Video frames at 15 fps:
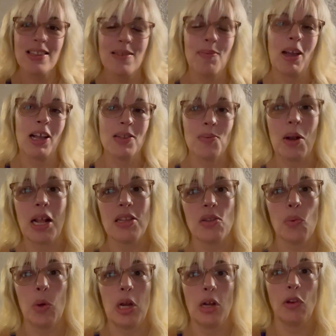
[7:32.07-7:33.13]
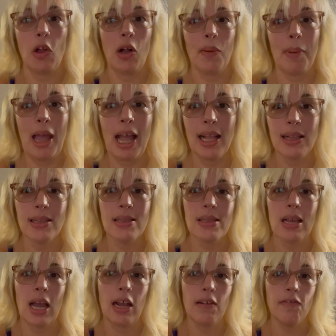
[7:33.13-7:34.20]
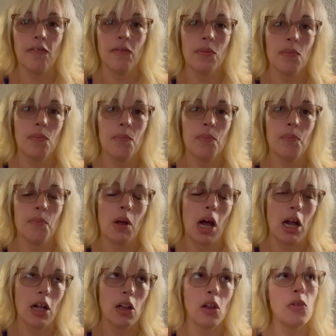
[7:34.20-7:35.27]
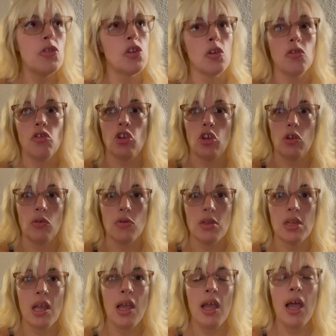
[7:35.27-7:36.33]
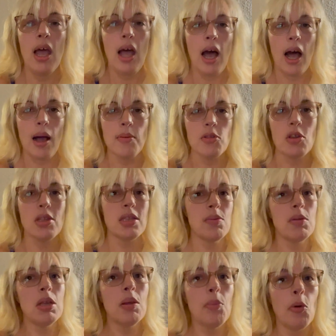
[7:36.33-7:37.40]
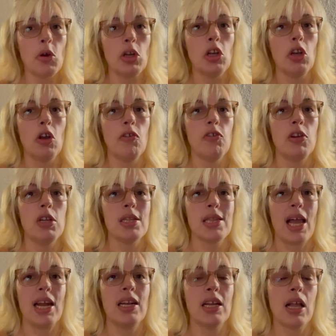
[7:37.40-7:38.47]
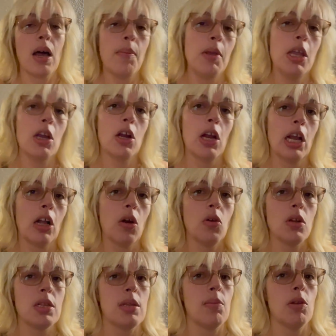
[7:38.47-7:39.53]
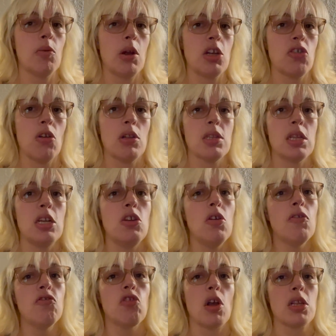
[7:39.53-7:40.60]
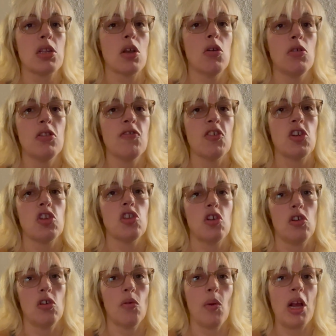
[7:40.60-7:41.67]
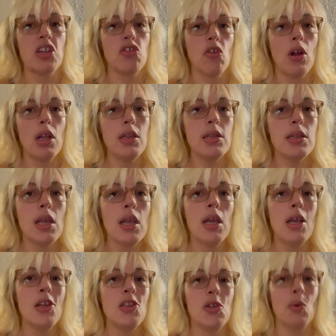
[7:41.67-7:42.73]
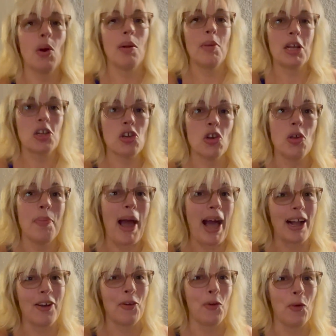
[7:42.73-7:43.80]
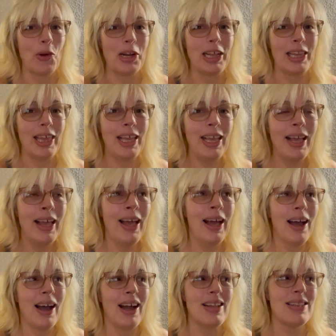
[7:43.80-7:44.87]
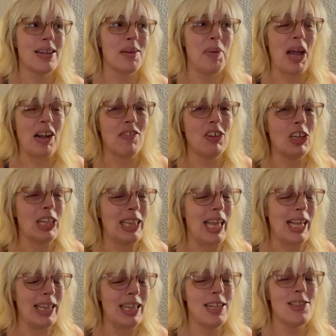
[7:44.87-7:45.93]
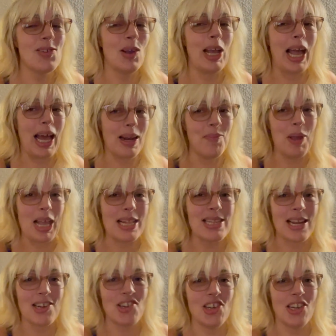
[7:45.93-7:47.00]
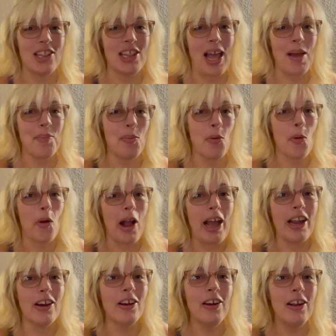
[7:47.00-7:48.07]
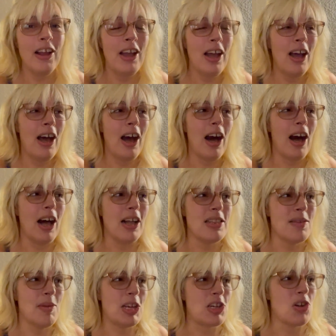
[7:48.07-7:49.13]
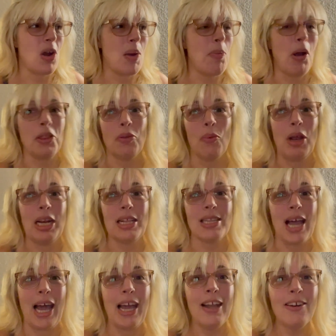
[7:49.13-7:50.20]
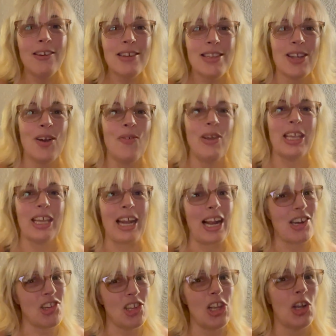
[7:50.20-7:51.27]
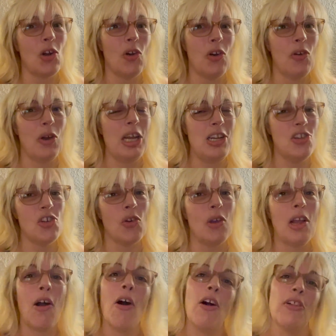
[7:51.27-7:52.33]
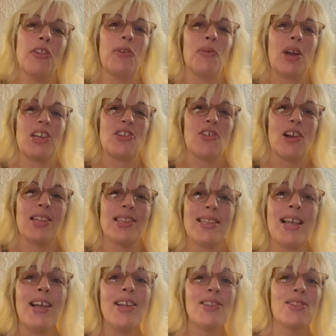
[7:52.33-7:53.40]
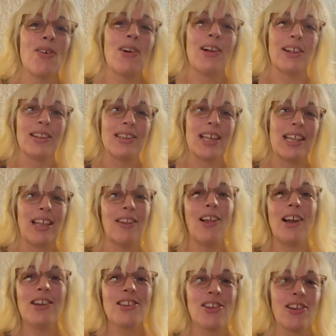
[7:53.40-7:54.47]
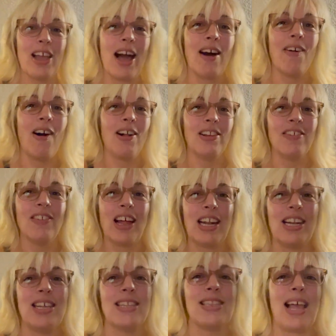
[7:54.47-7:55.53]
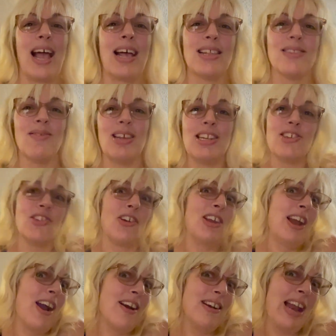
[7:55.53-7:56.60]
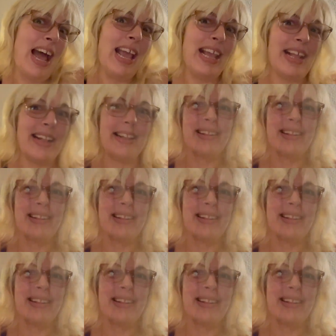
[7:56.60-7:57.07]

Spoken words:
and my husband has to wear long pants and closed-toed shoes. So it's something important to know if you decide to come here and go to some of the restaurants. They do have dress codes for certain restaurants, so you want to make sure you pack accordingly. I tend to pack very lightly, so I had to pay attention to that prior to make sure I brought the right attire so we could actually go enjoy all the restaurants. So I'll take you along, show you how all of that is as we enjoy our night.